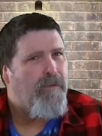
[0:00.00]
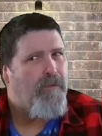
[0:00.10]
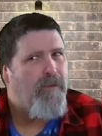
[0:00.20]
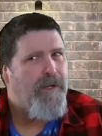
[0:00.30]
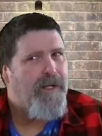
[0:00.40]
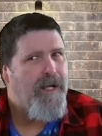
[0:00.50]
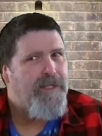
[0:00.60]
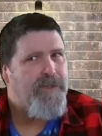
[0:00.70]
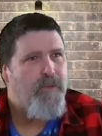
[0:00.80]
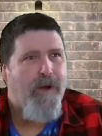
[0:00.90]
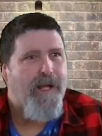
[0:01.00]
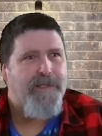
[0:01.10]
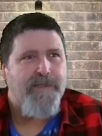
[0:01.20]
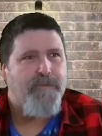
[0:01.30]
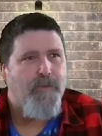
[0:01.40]
what did I just
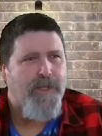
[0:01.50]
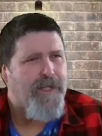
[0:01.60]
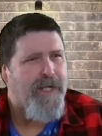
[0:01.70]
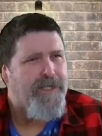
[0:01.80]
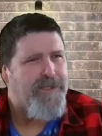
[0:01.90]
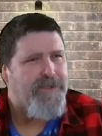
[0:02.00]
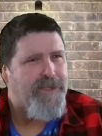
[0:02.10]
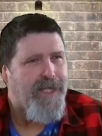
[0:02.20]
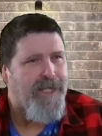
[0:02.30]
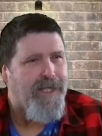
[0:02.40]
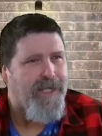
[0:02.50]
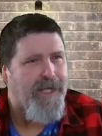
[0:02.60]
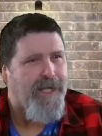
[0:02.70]
watch? What did I just see?